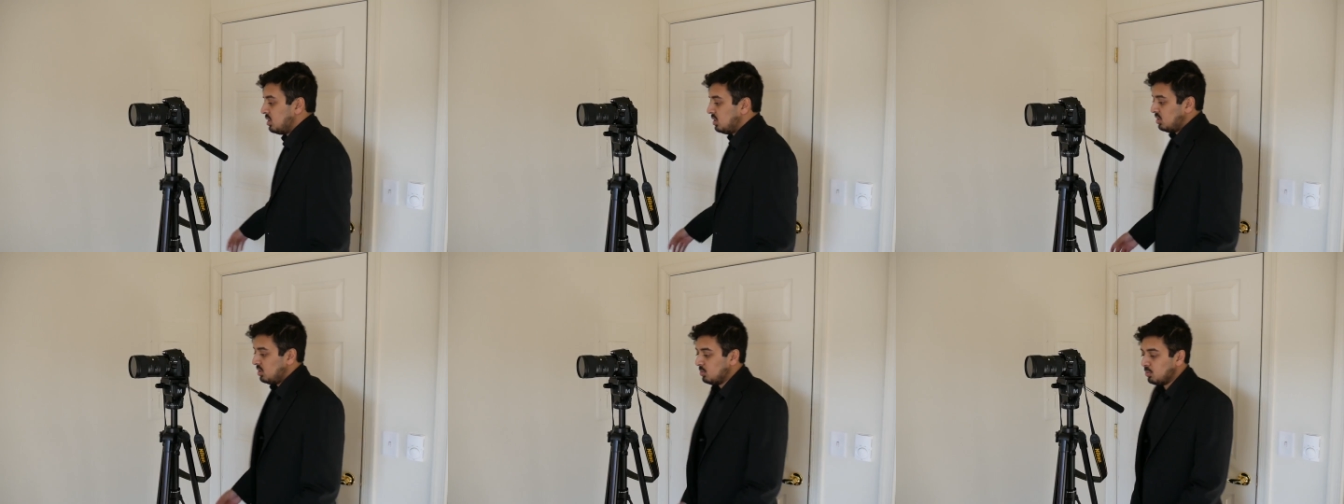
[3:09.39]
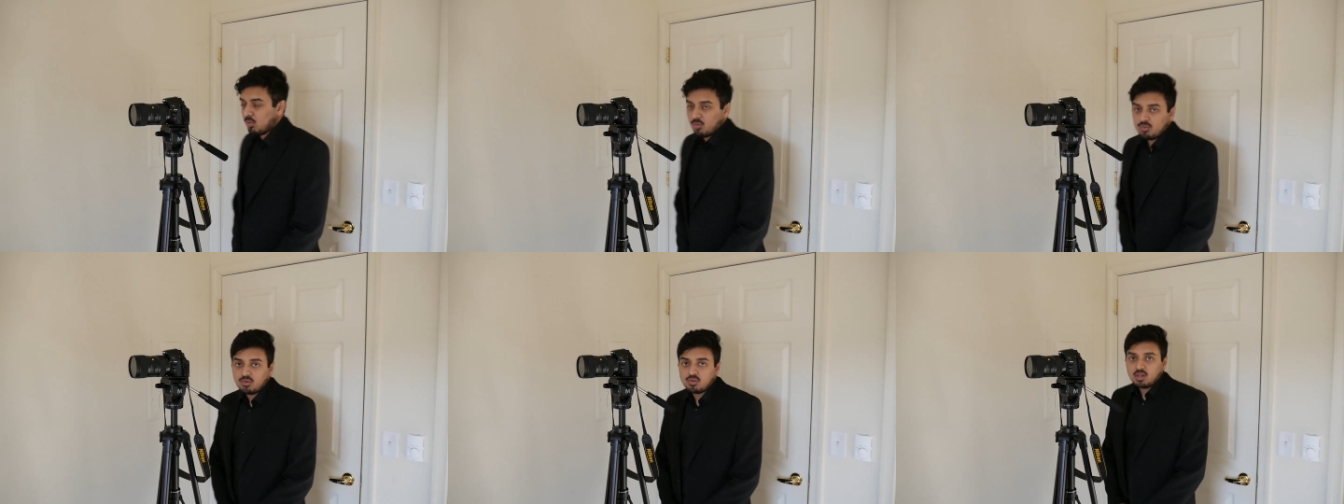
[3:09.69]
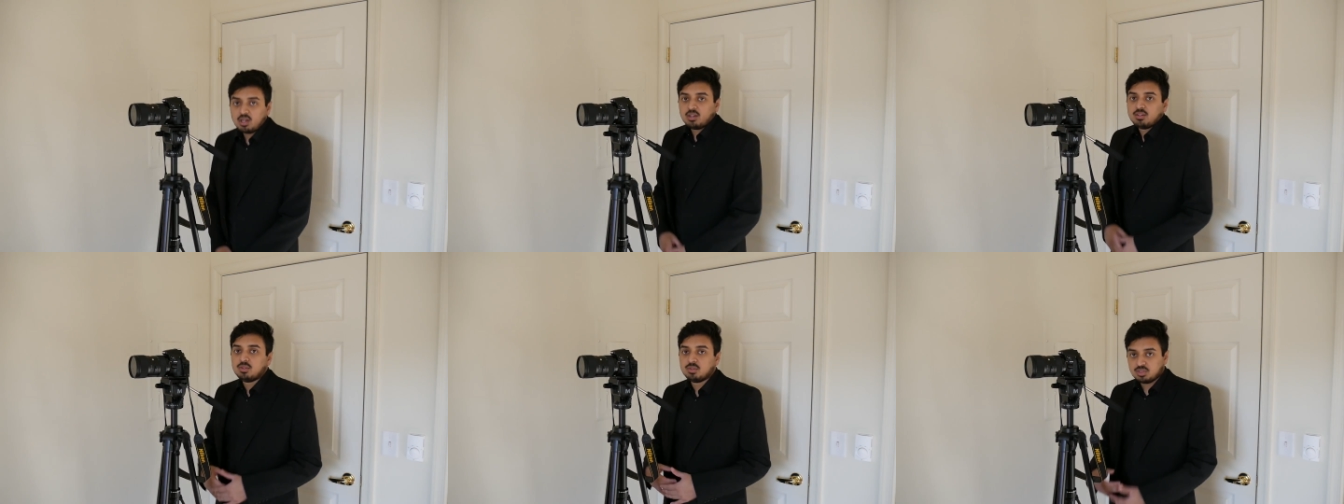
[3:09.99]
You move
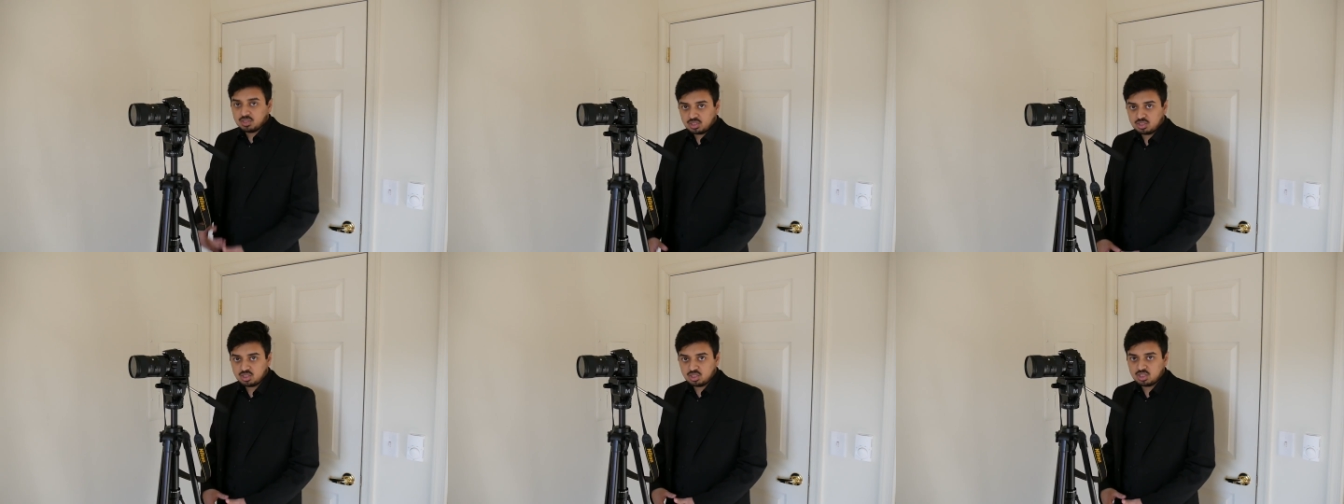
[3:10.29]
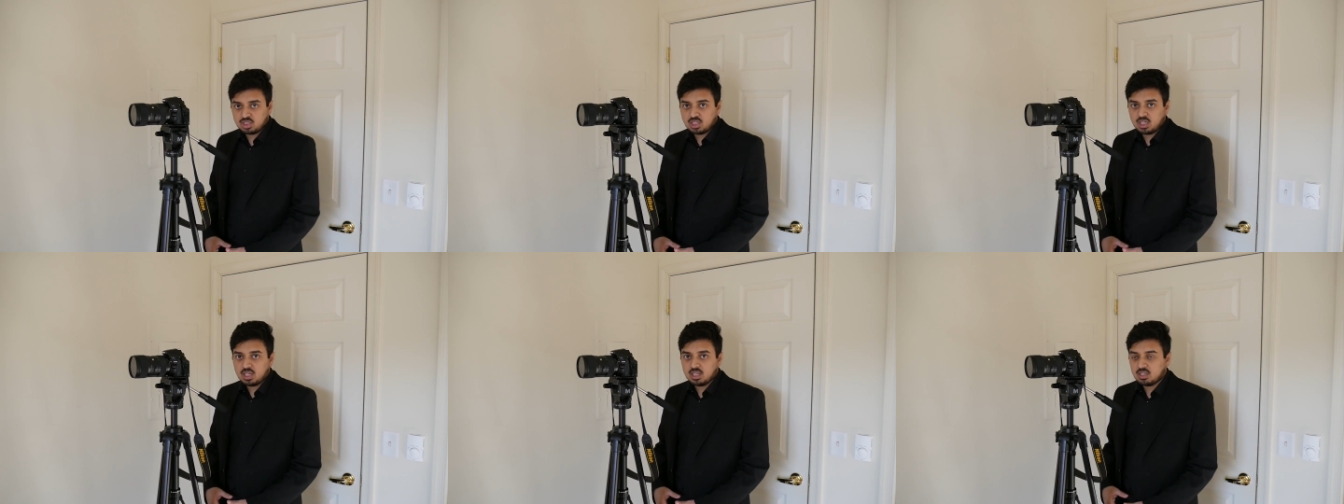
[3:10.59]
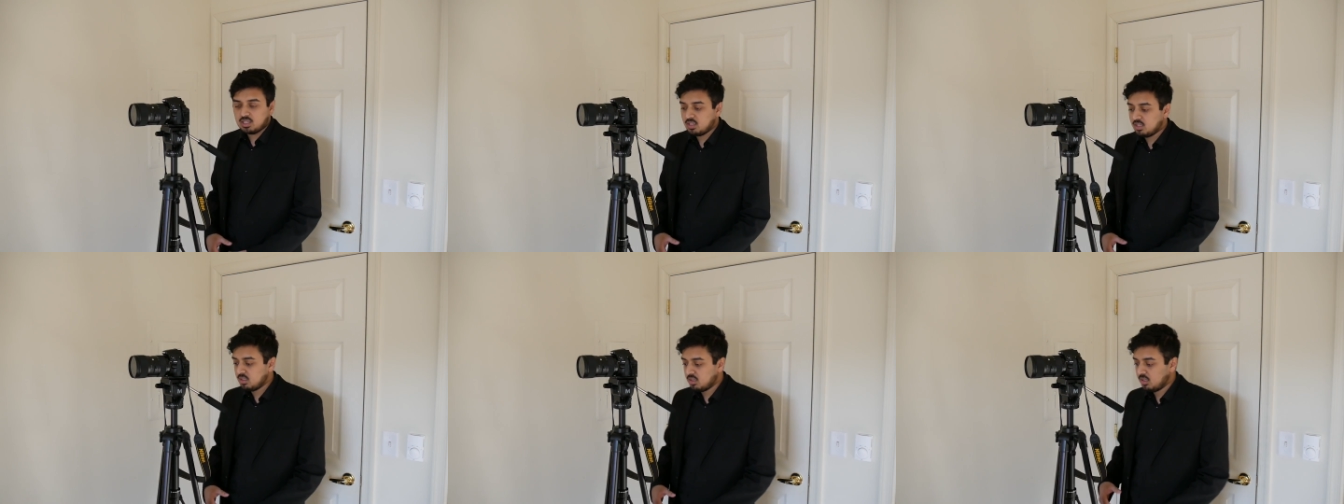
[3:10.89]
around, you adjust your
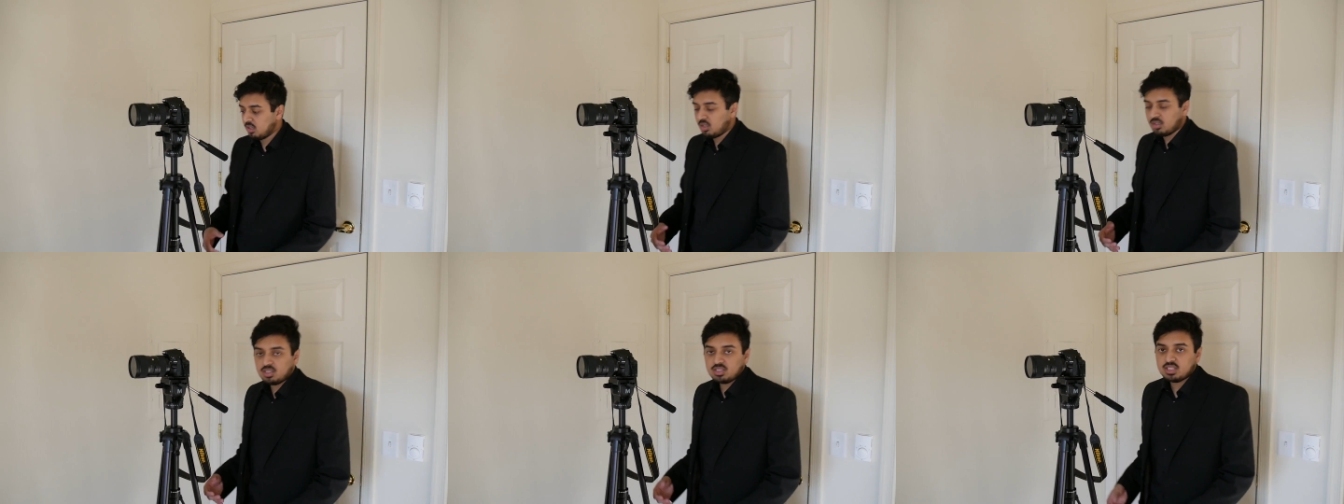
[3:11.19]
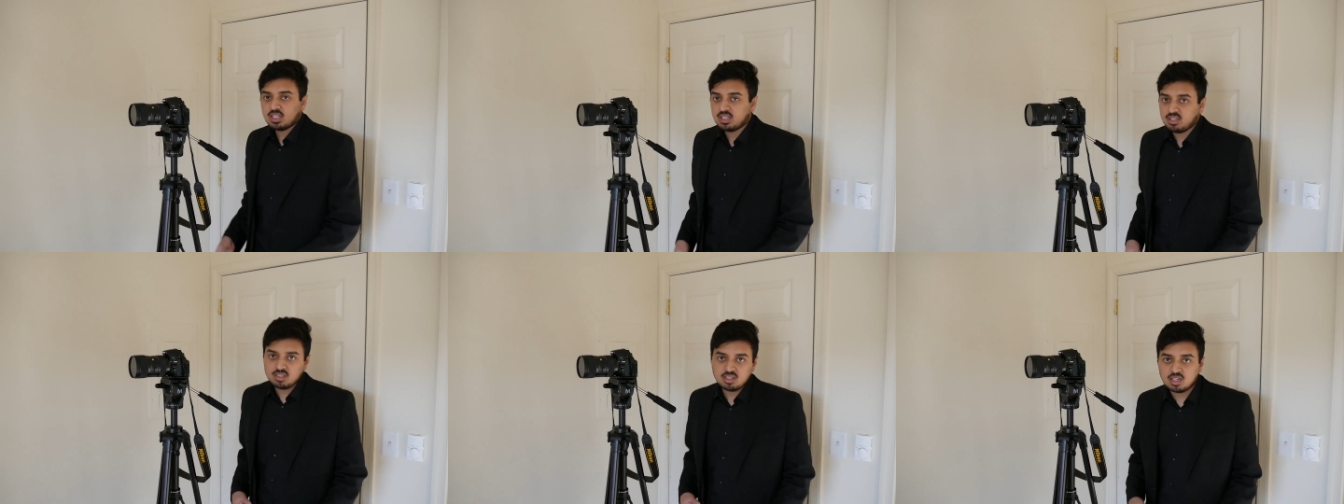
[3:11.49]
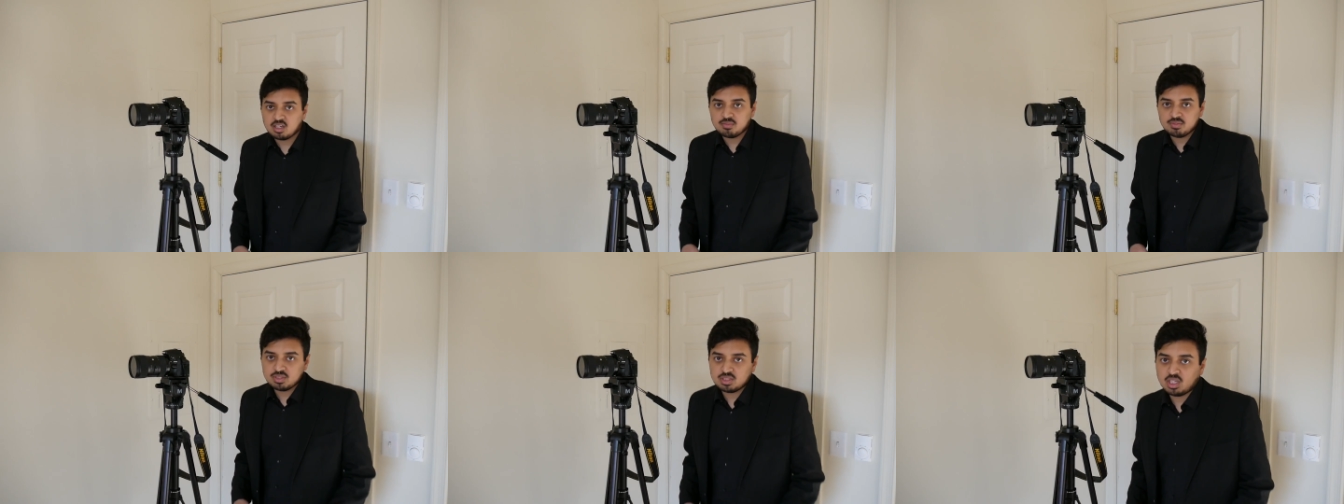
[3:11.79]
shot. Understand, you're
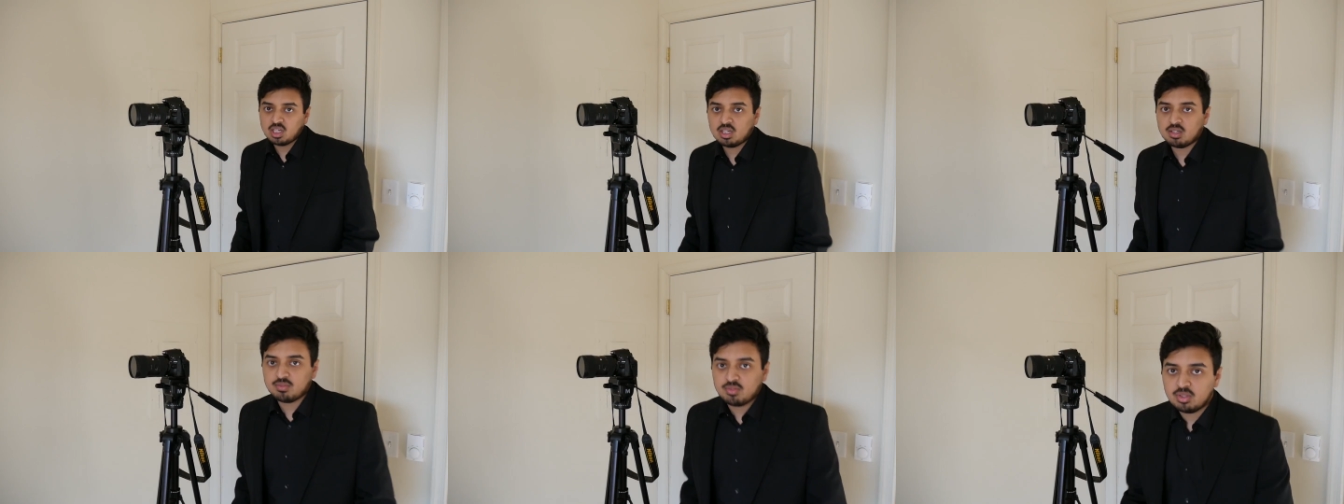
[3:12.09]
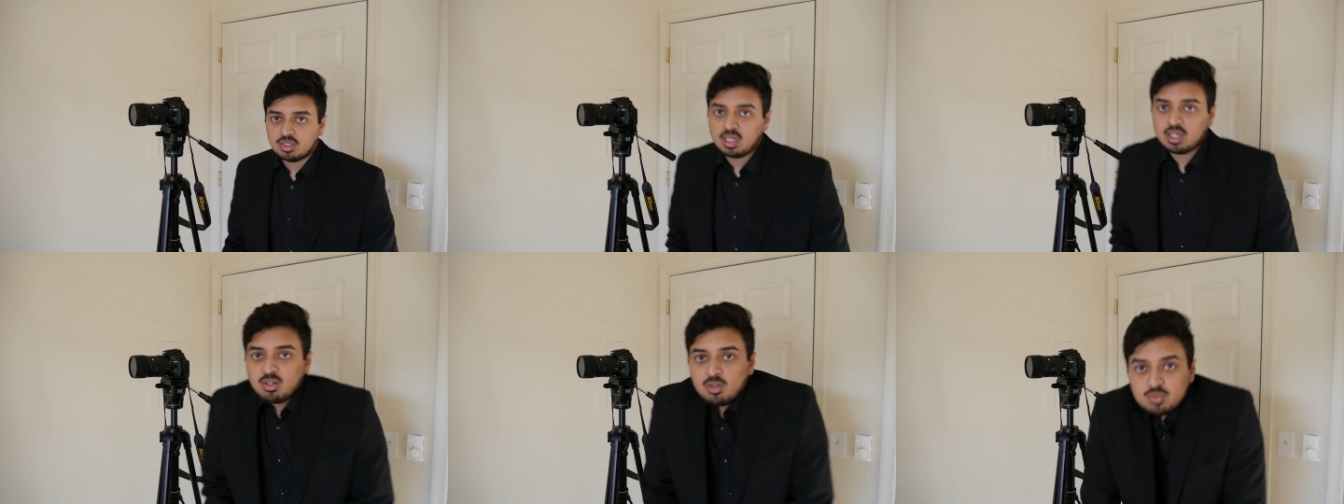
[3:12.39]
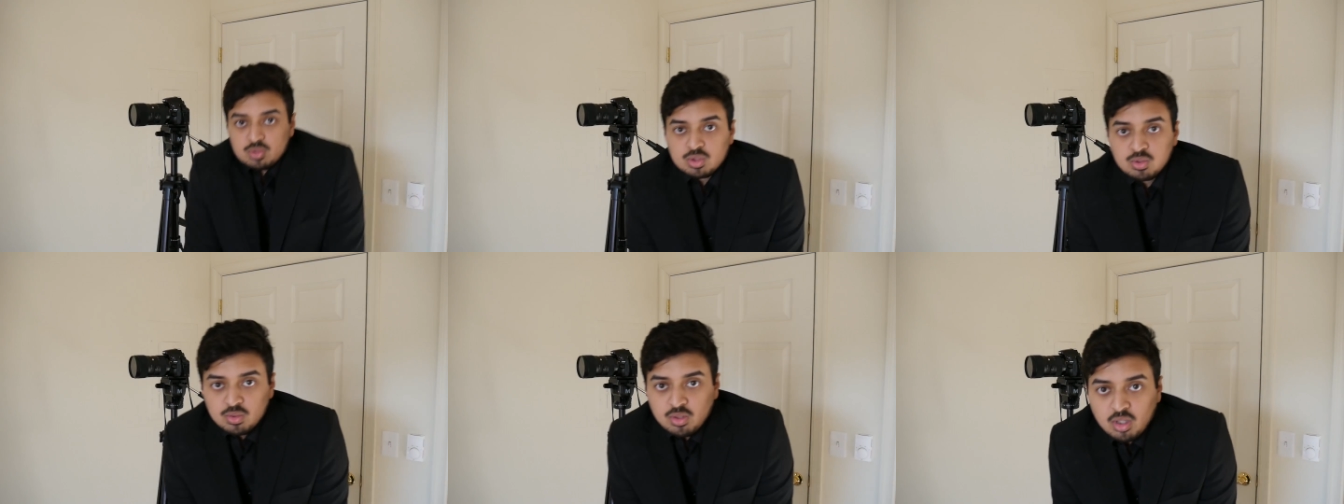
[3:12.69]
not a photographer. You can't go
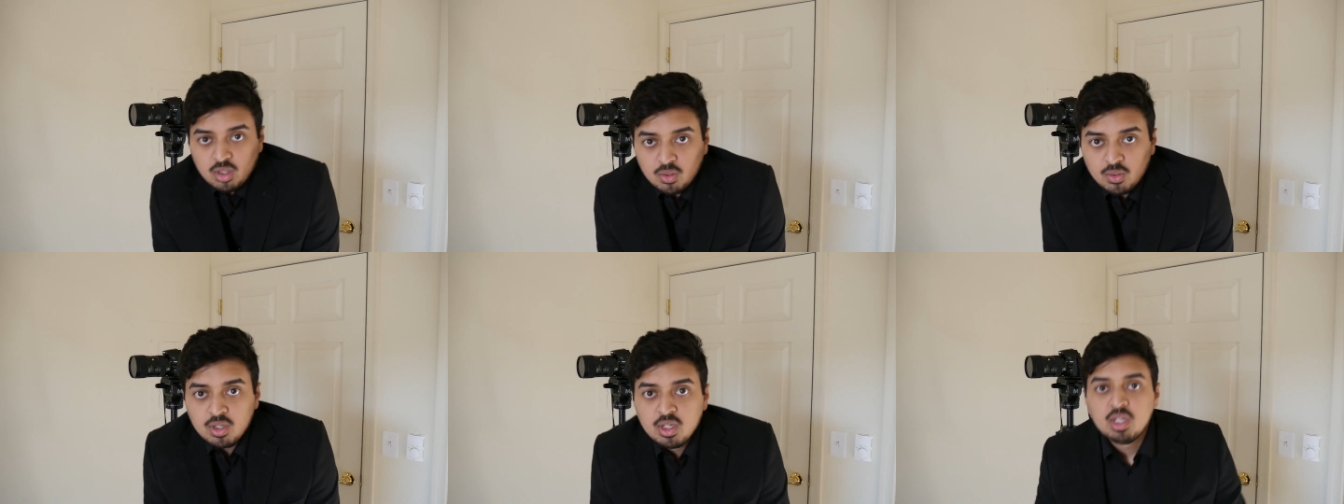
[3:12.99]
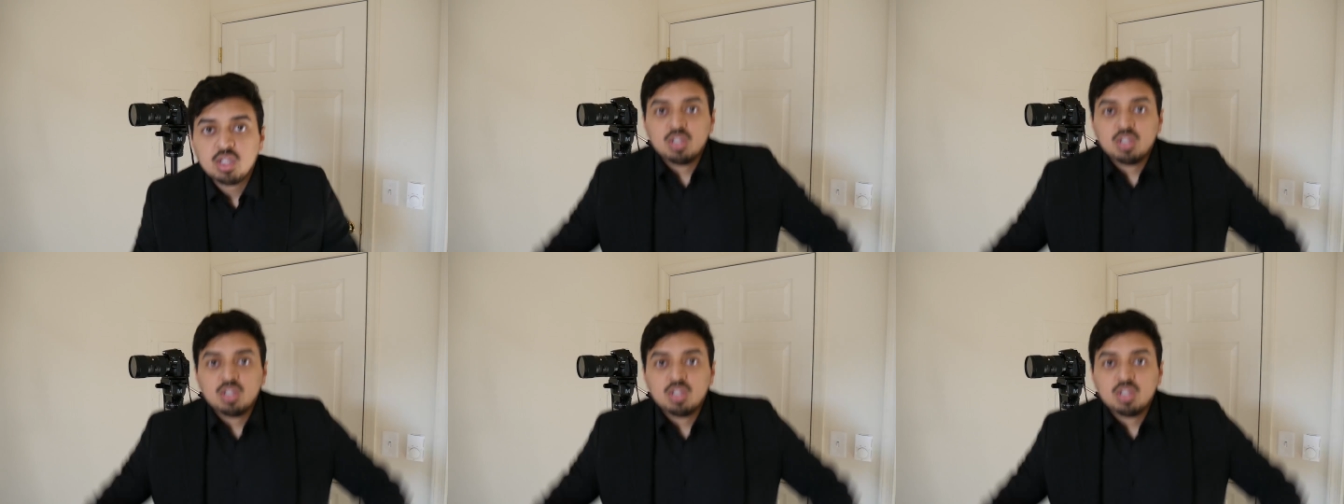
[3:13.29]
too low,